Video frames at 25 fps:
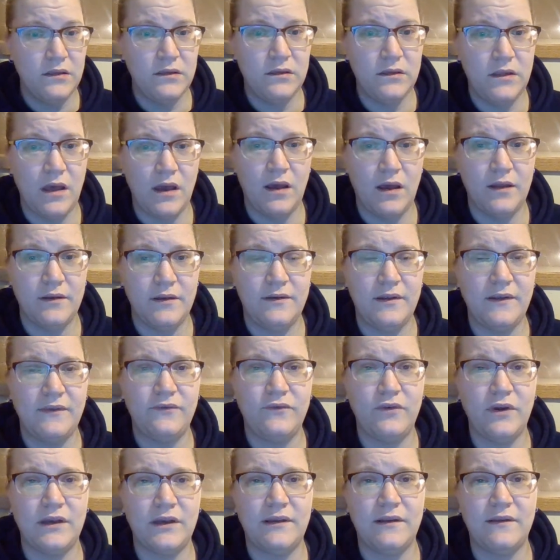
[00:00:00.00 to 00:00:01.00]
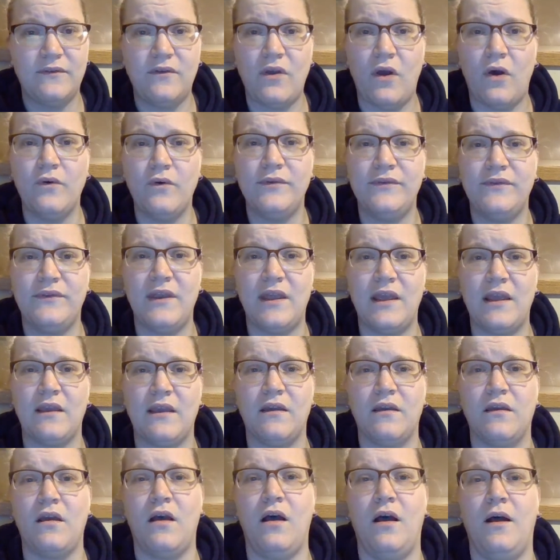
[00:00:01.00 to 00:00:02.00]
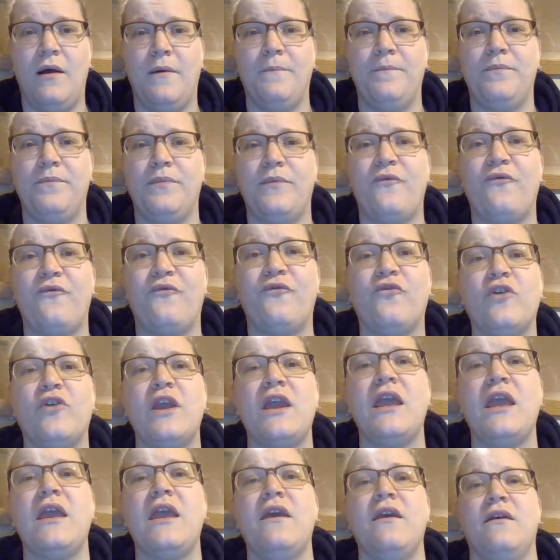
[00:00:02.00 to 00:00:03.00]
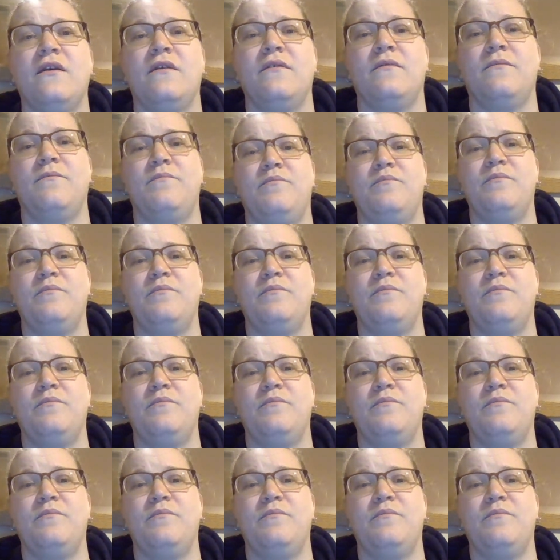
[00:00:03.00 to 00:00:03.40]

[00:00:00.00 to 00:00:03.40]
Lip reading: the district is hosting free